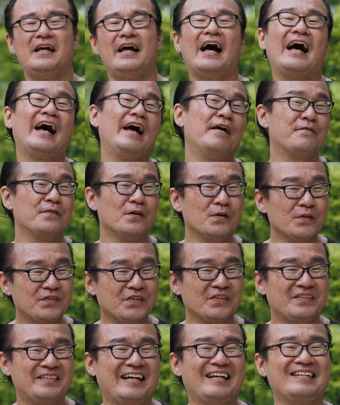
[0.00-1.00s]
I have
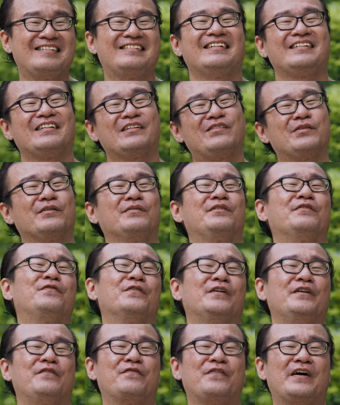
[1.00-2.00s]
also tested the
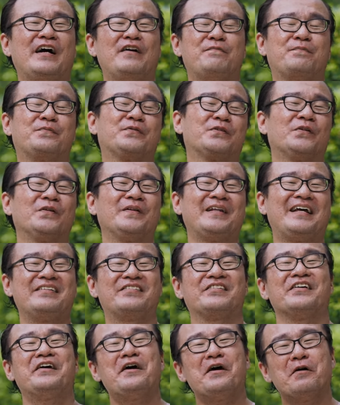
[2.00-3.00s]
12-45 Pro
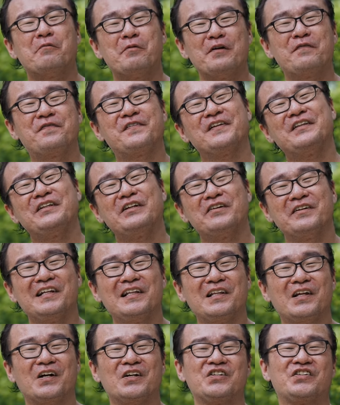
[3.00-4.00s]
lens with the newly
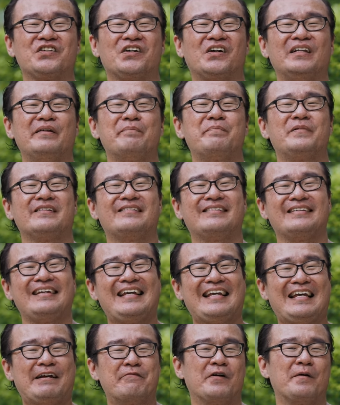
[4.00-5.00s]
launched Olympus
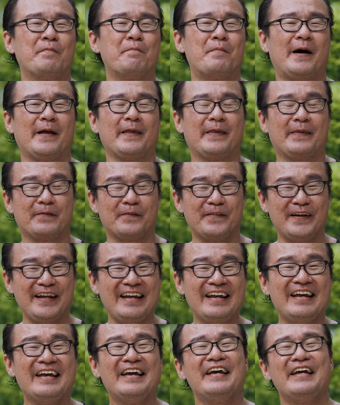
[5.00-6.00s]
EM1 Mark
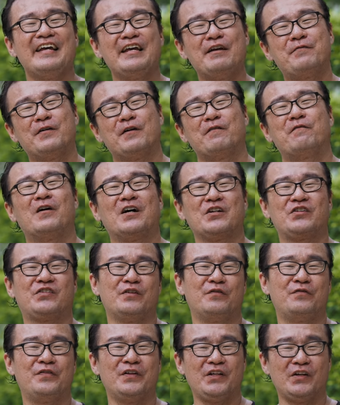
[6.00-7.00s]
III. If you have watched
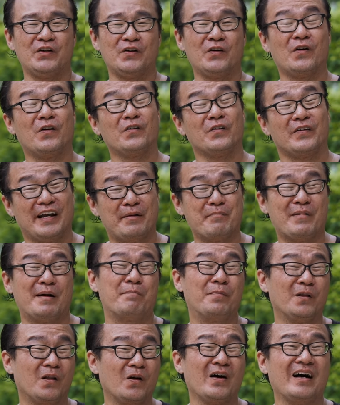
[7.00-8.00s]
the video or read my
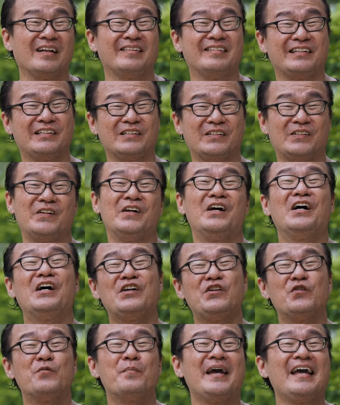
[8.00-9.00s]
blog article,
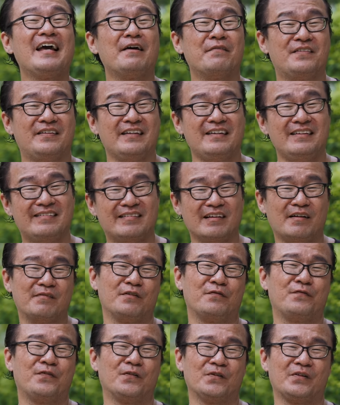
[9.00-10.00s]
you may have seen some of
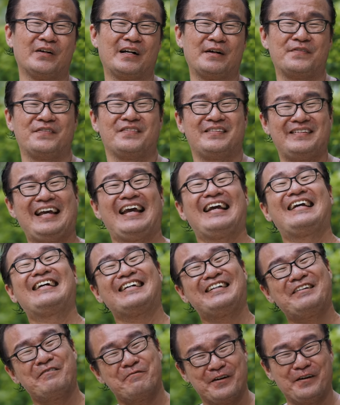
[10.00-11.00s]
the photographs
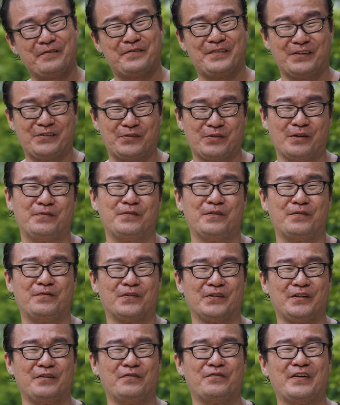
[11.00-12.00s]
taken with the
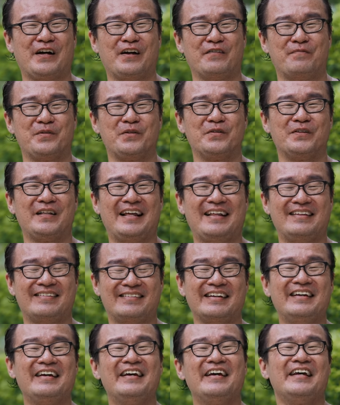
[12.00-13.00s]
12-45mm lens.
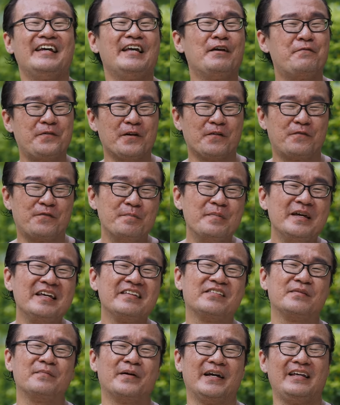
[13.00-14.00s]
If you have
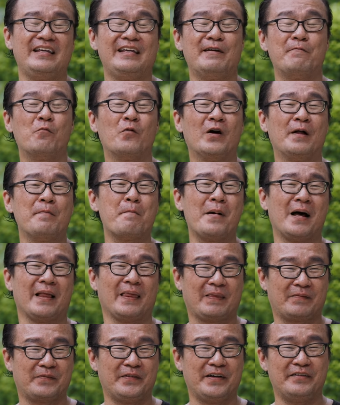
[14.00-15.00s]
missed my EM1 Mark
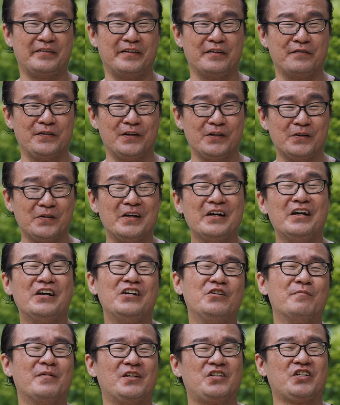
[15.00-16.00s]
III review,
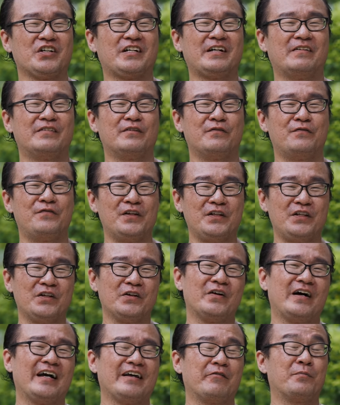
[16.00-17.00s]
you may check out the
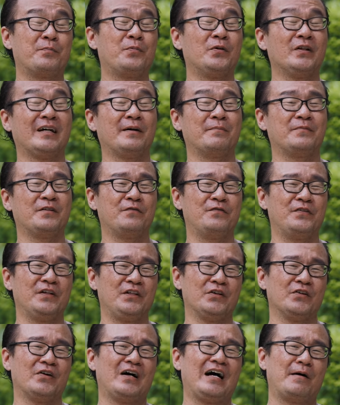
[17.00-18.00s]
video. I will put up the
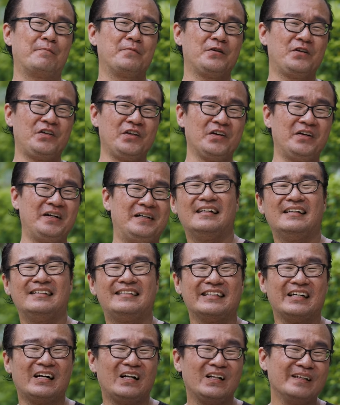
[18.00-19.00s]
video up here.
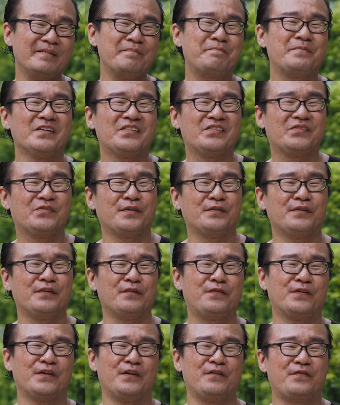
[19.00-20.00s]
The Olympus
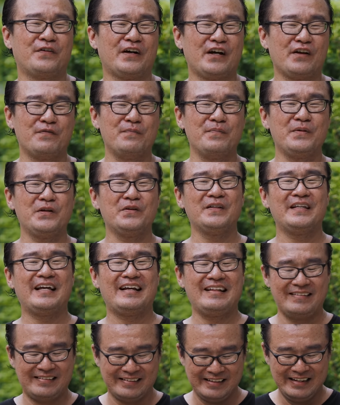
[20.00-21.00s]
12-45mm
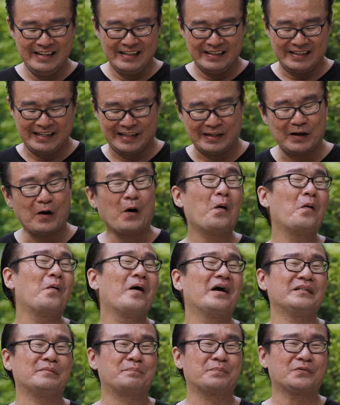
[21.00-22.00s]
lens, like all
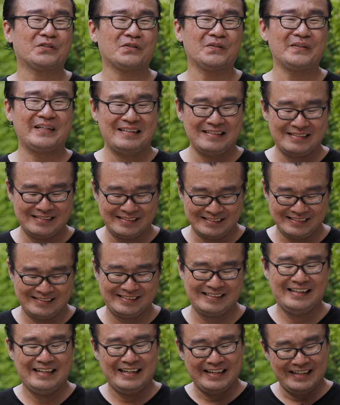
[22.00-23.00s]
other Pro lenses,
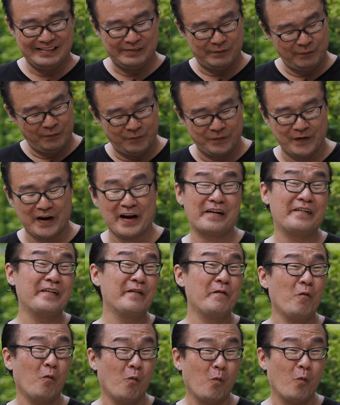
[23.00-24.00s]
is
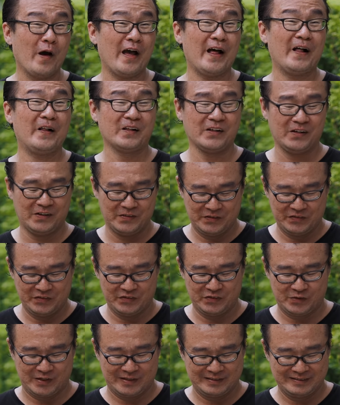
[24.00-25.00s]
very well
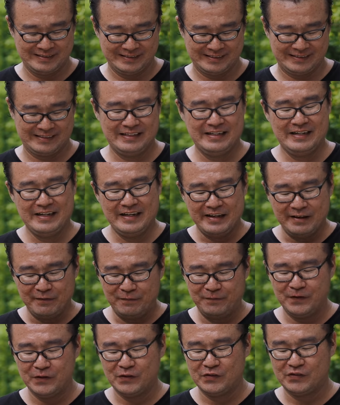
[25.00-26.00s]
constructed. It
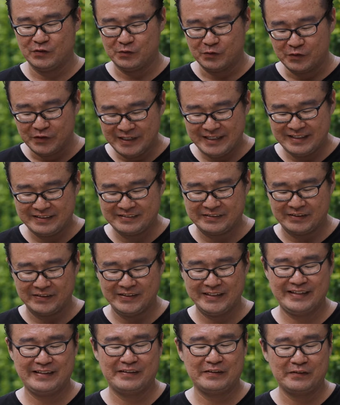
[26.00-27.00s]
feels really
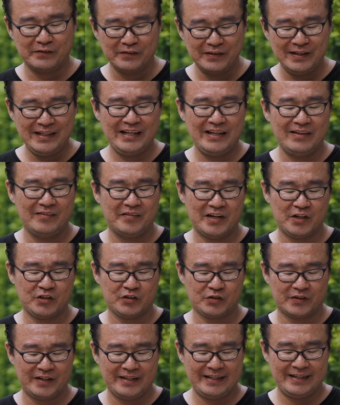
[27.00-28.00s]
solid, really
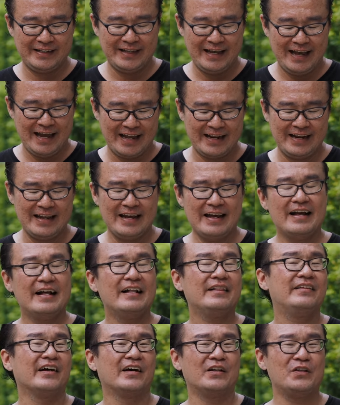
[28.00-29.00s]
reassuring in hand.
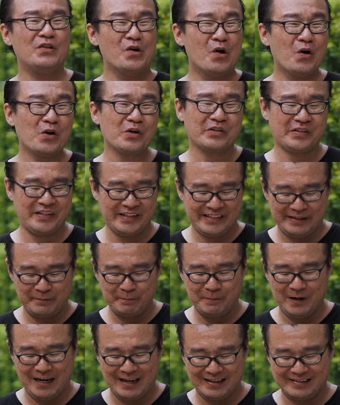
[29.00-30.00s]
There are no creaky
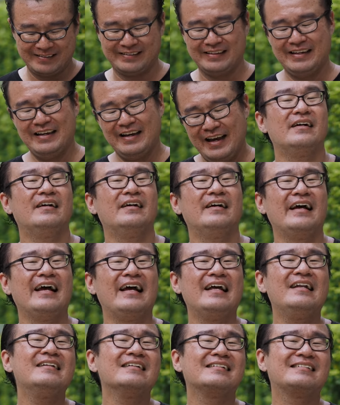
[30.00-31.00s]
parts,
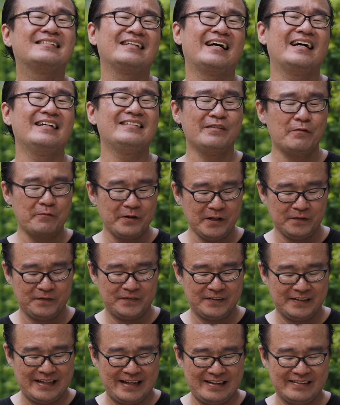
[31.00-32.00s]
and the size and weight of
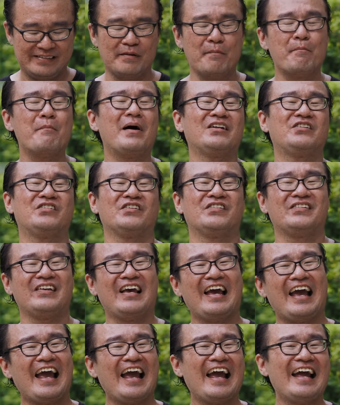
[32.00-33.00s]
the lens matches
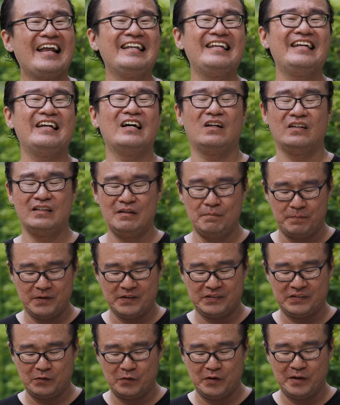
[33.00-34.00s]
any
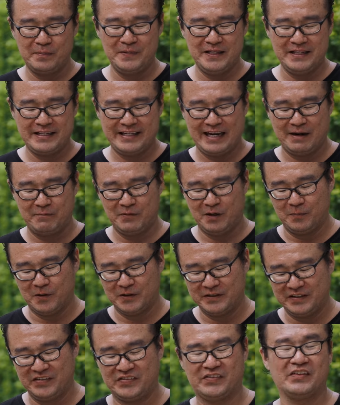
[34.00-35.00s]
Olympus OM-D camera
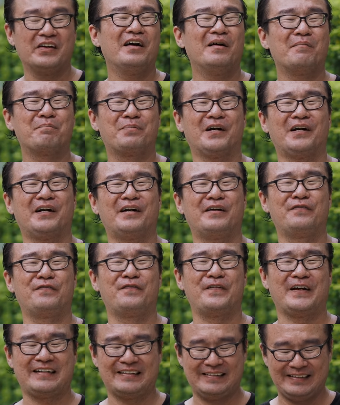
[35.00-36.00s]
bodies
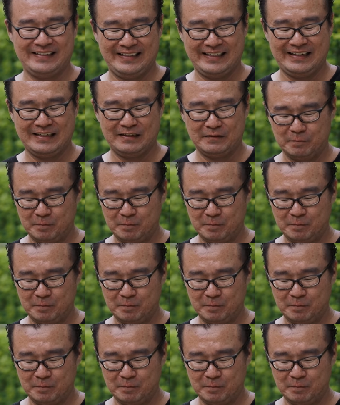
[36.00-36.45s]
perfectly.